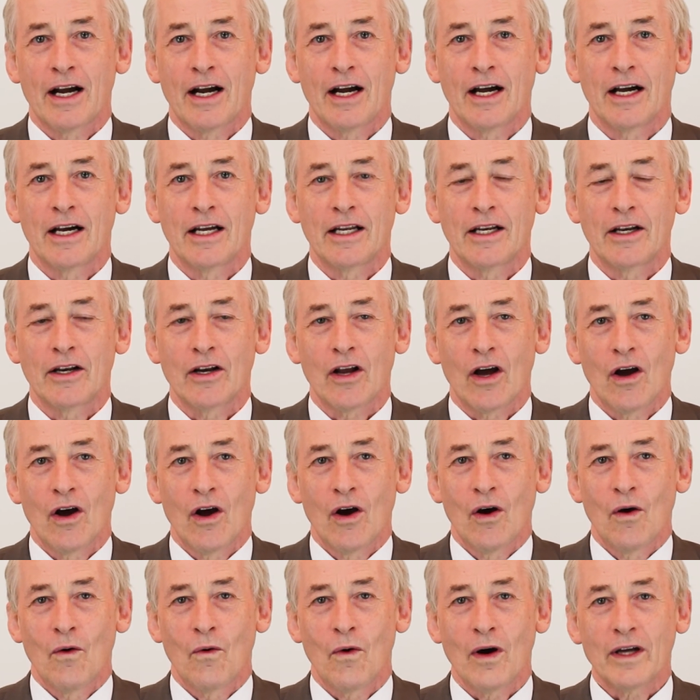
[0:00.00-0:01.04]
And
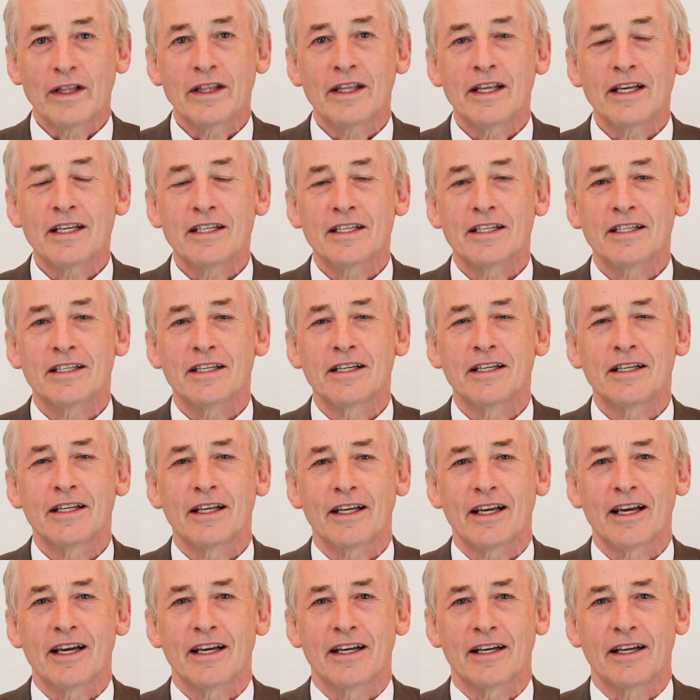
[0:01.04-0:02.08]
what this is
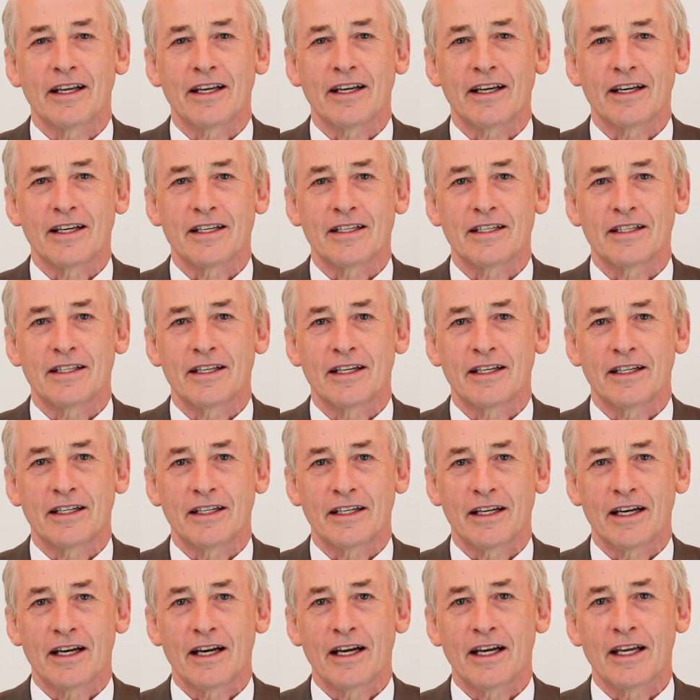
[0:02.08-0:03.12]
indicating is
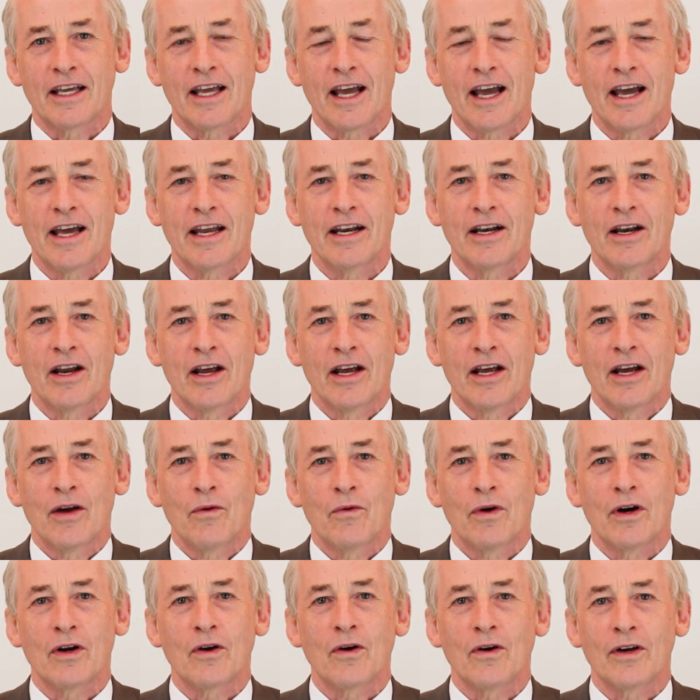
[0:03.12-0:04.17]
that, again,
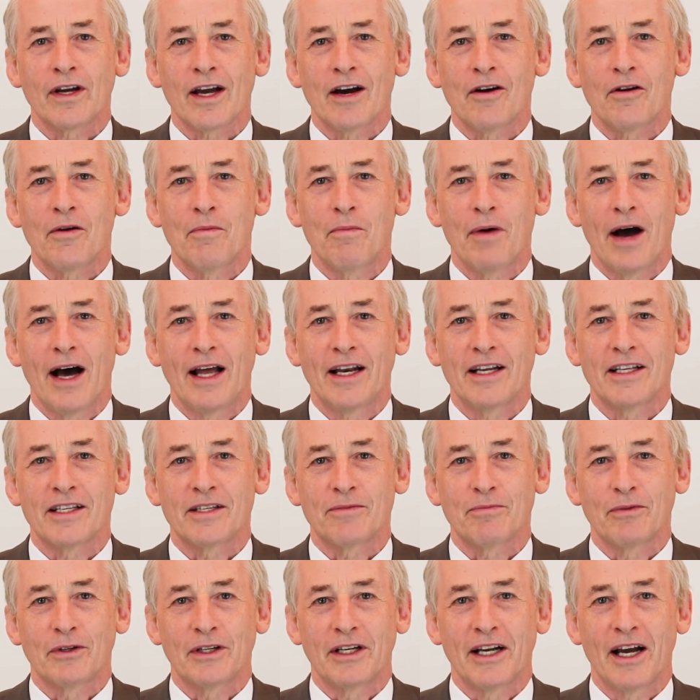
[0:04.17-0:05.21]
we're going out of balance,
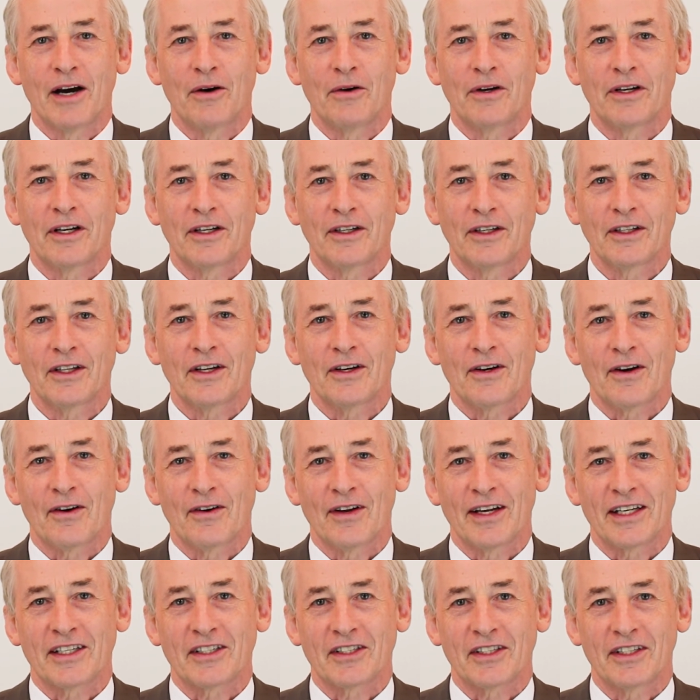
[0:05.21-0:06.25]
but now in another
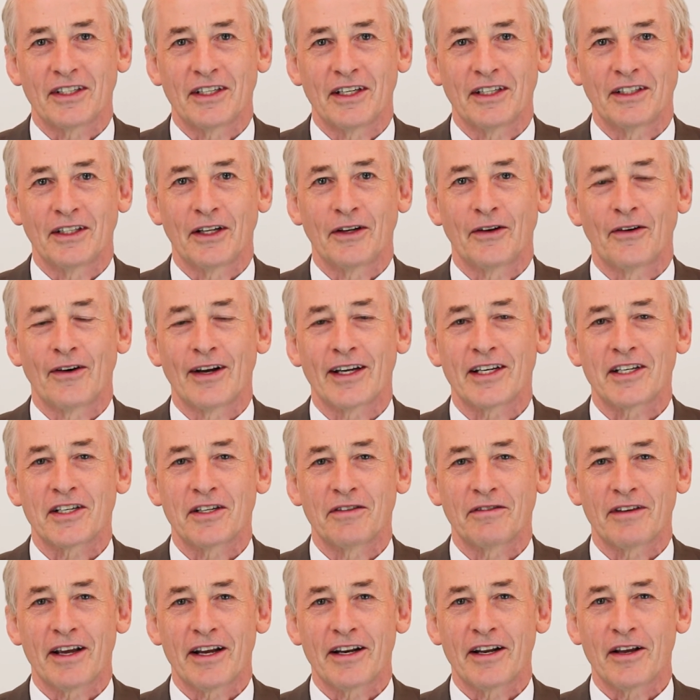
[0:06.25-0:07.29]
direction, in the
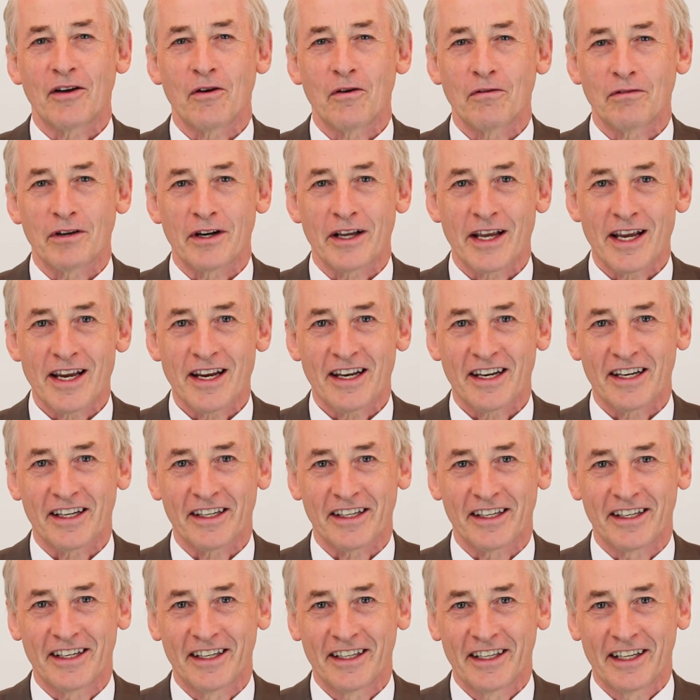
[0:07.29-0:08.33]
direction of getting
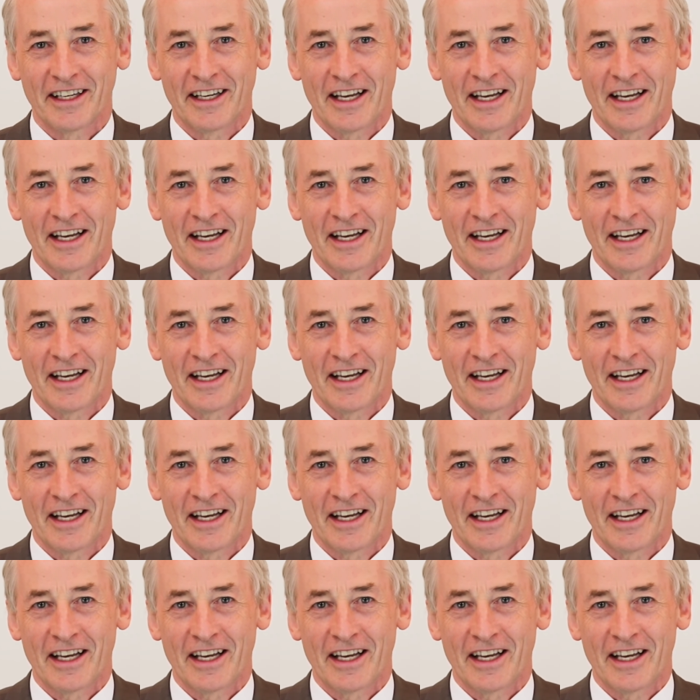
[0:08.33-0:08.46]
overheated.